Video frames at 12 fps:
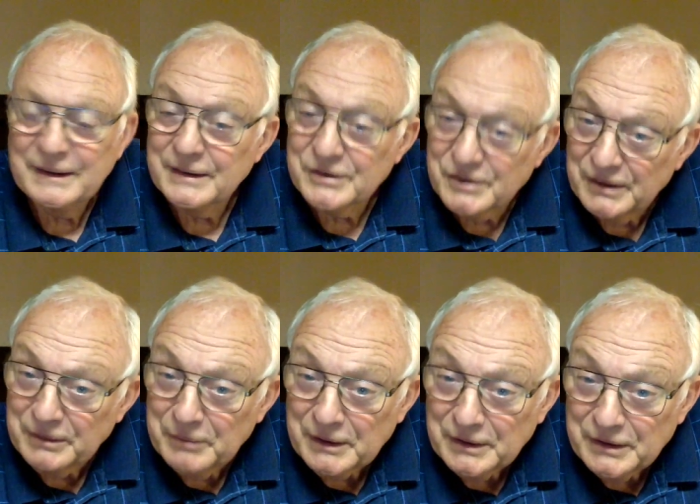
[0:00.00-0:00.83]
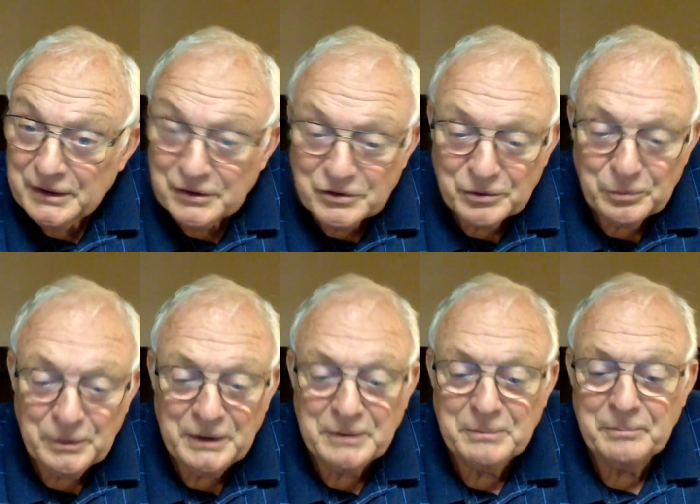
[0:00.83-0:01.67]
seemingly as a
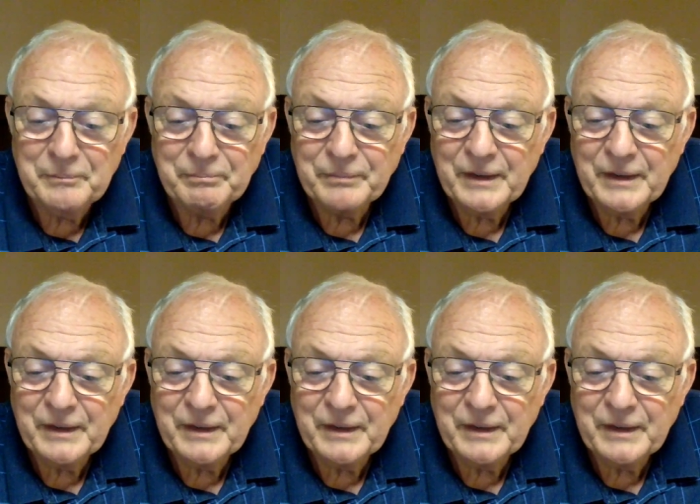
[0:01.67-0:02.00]
whim,